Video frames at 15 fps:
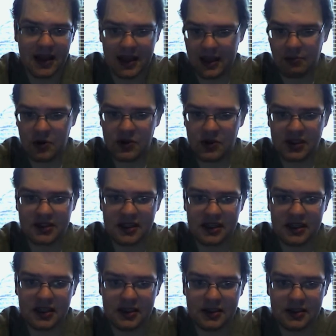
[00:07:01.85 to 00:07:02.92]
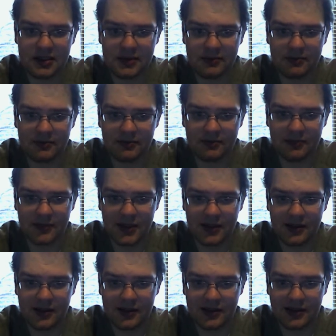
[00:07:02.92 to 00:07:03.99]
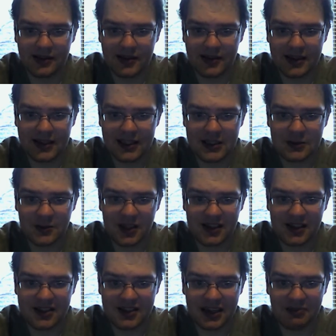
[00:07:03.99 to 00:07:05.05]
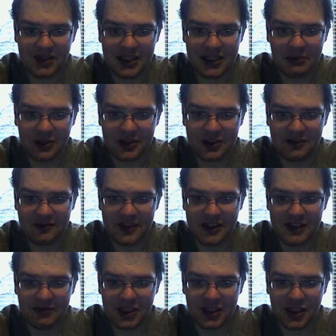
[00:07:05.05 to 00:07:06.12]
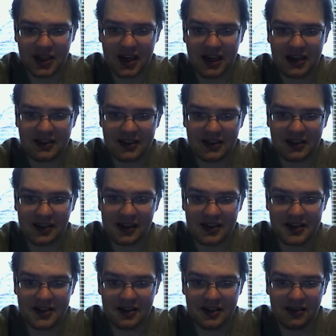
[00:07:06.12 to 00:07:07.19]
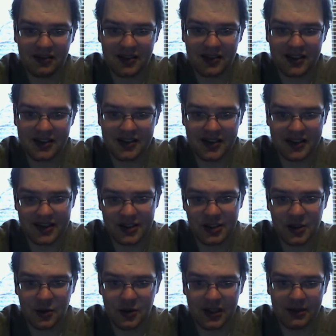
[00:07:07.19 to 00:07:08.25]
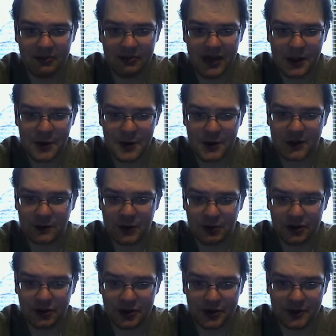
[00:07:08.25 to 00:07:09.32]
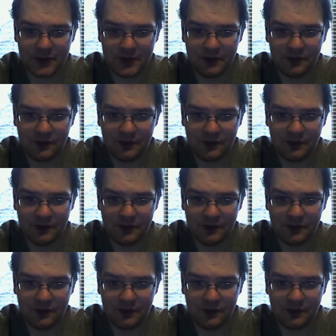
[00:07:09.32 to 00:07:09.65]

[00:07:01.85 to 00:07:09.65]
and music C Ds, as well as not being able to fit as much content on a single disc as Sony and Microsoft were able to.